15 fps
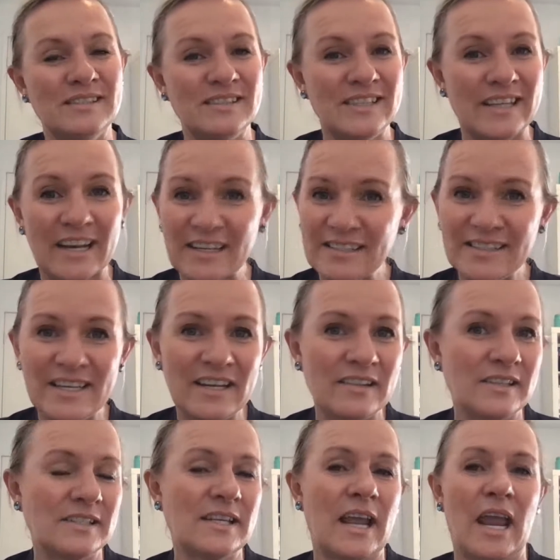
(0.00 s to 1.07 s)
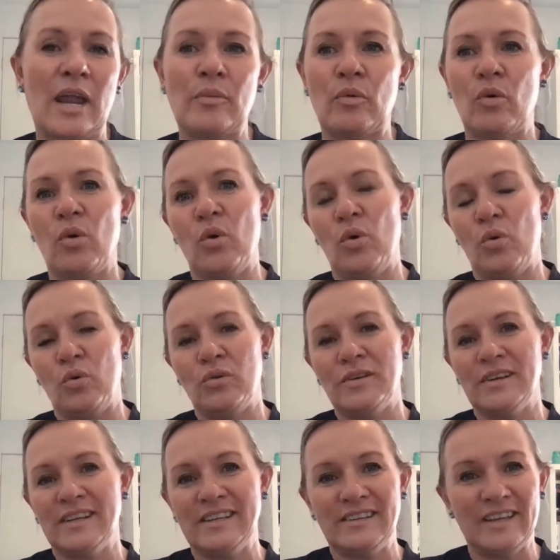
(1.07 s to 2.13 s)
get a seat at the table,
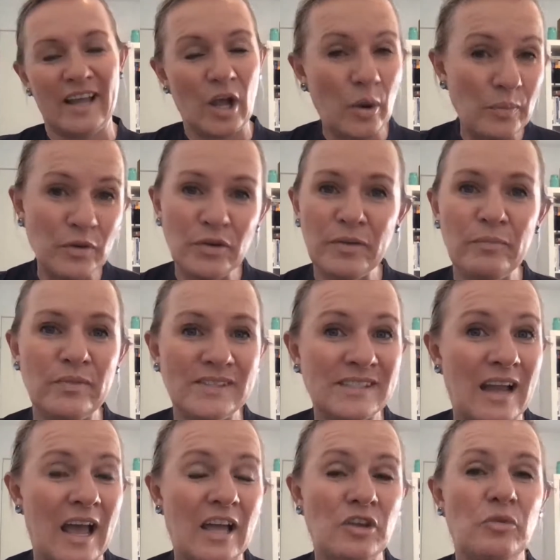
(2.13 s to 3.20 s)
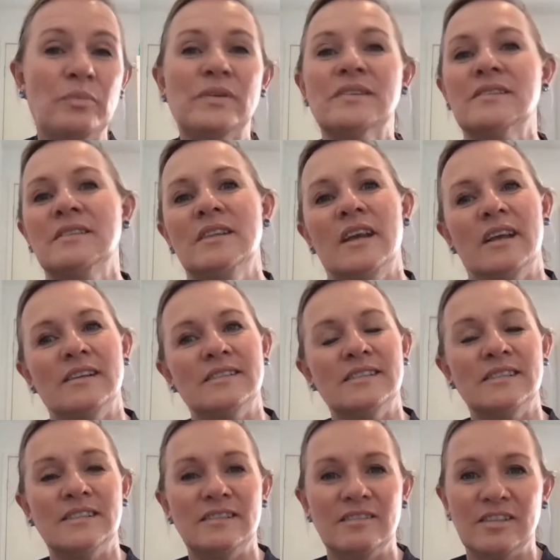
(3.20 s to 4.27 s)
help you start your business,
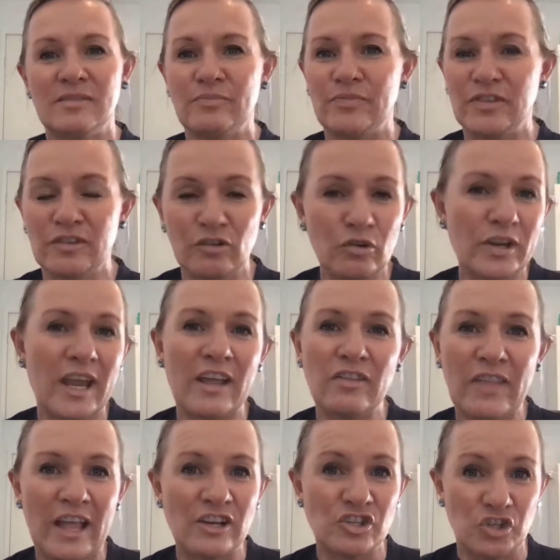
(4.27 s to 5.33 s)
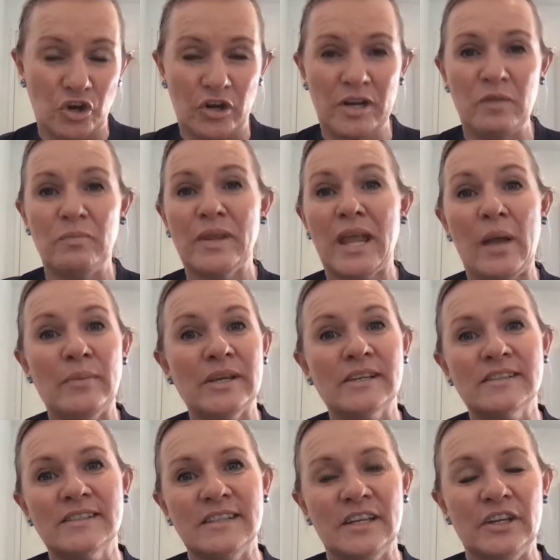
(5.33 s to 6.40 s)
look at that journey of becoming a
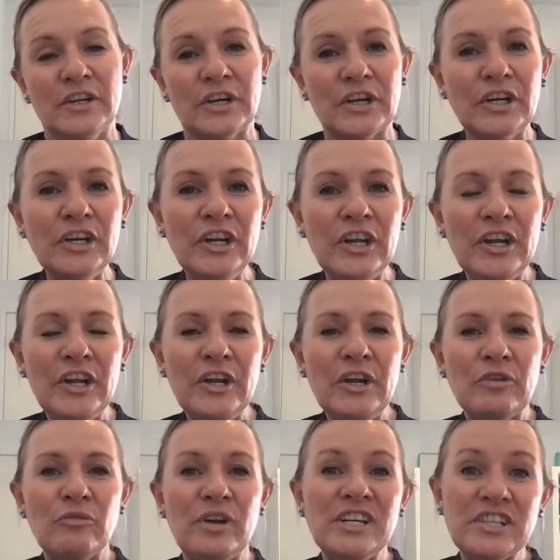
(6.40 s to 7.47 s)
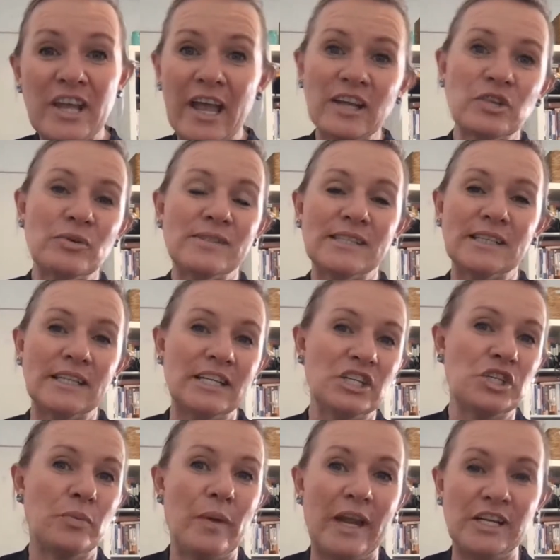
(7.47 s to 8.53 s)
CEO, reach out to us at
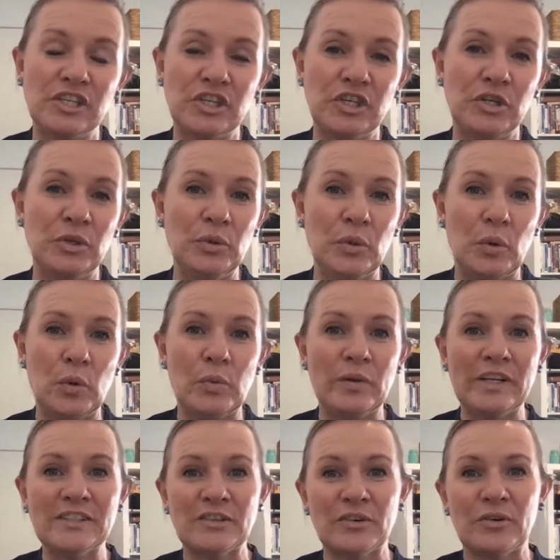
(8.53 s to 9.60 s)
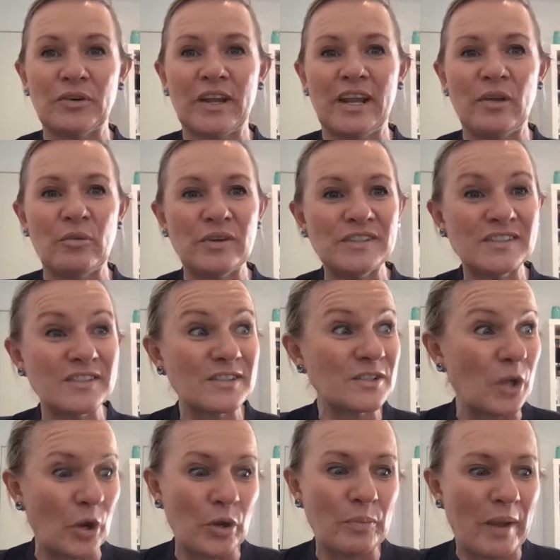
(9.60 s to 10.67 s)
Leadership HQ or McDonald Inc. We're
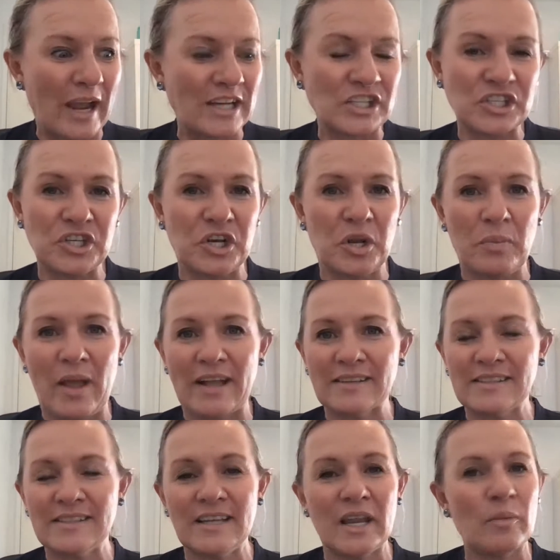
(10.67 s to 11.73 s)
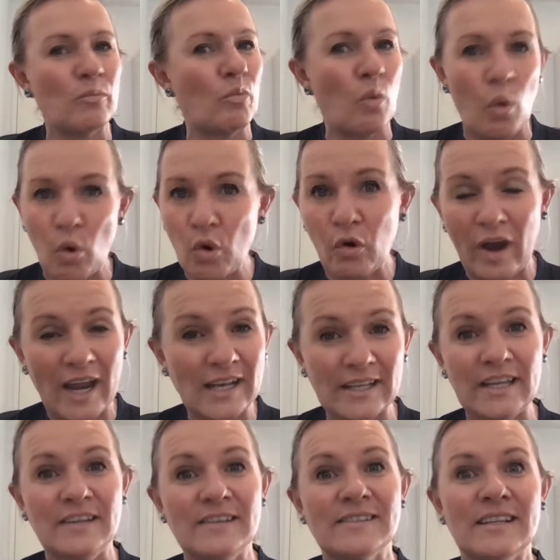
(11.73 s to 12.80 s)
so passionate about seeing more great
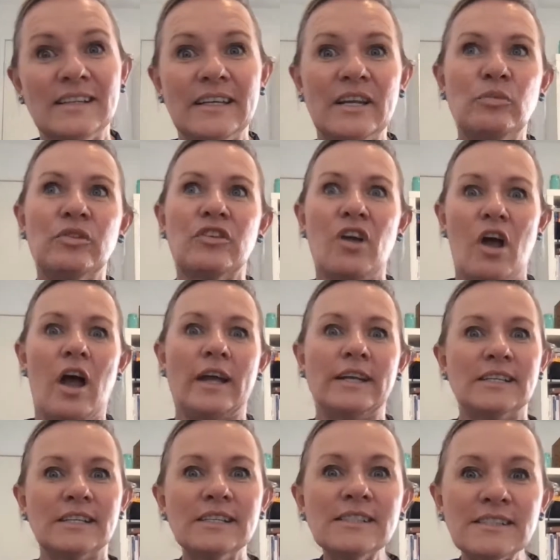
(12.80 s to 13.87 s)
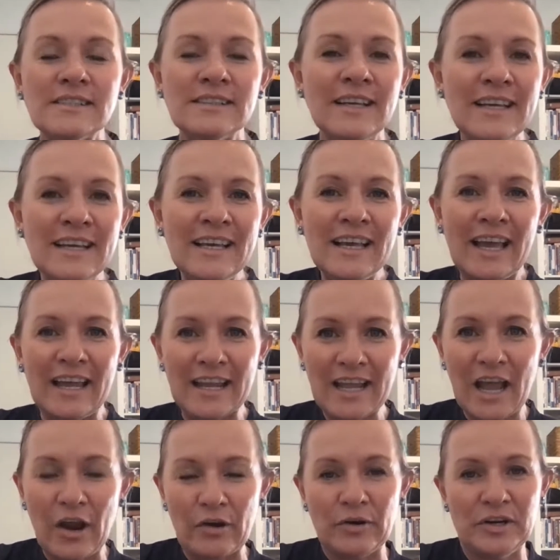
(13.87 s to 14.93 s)
leaders that lead with kindness and
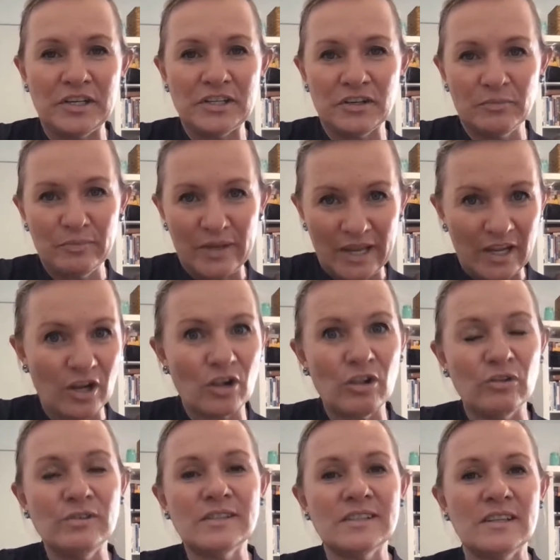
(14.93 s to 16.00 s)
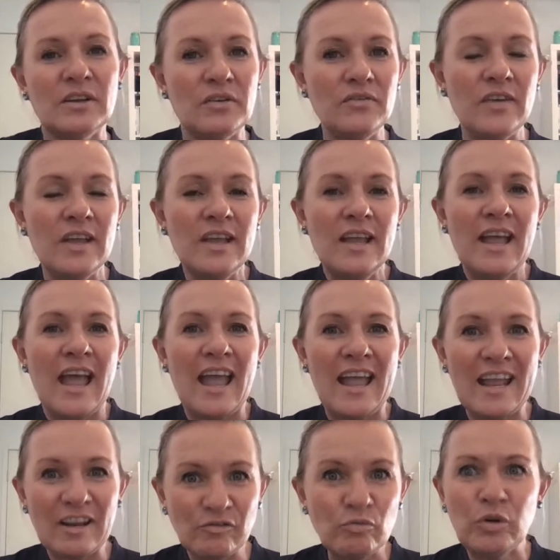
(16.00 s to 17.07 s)
courage and being inclusive.
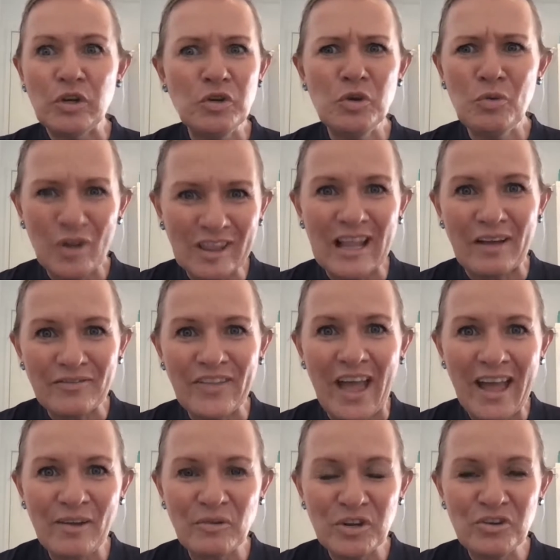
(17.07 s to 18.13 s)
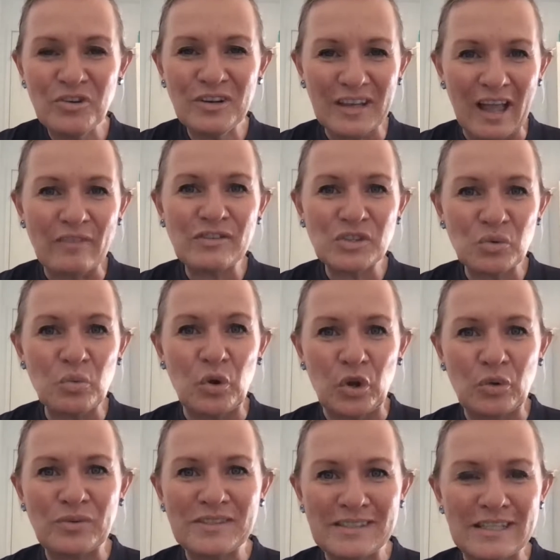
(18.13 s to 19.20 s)
Wouldn't you love that? Wouldn't you love to work
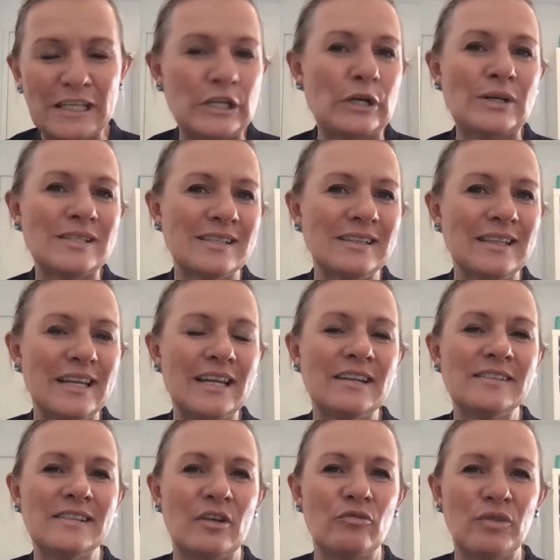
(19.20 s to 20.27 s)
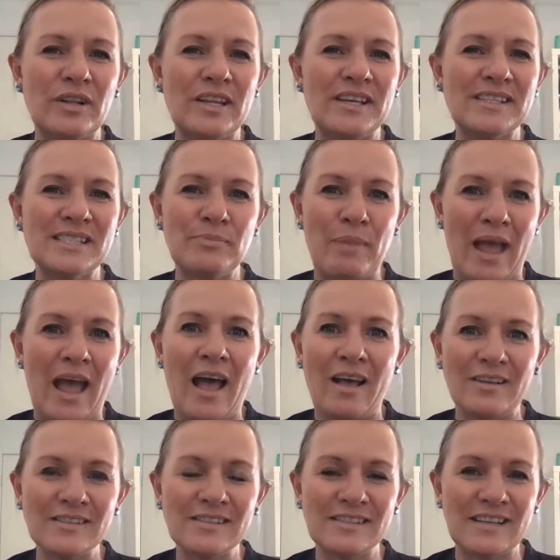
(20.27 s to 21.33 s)
with CEOs and leaders that really
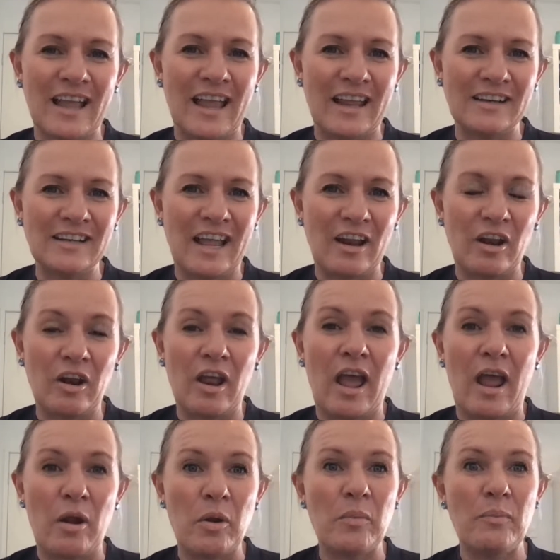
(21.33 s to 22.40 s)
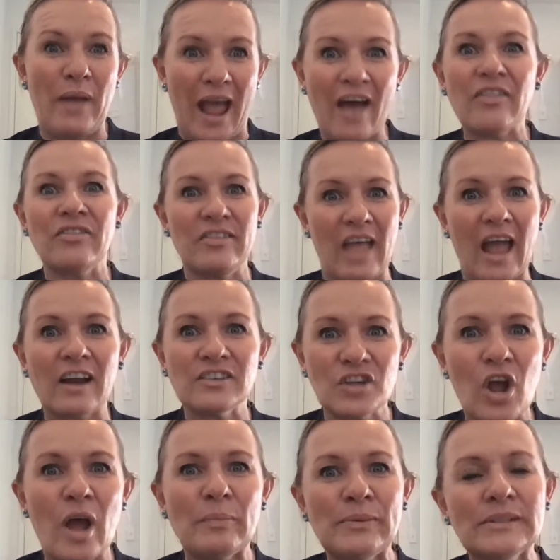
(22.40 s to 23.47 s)
espouse and are about that
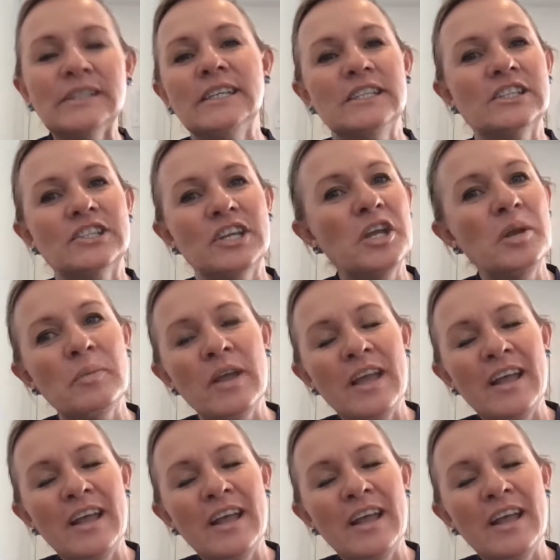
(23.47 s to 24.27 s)
type of leadership?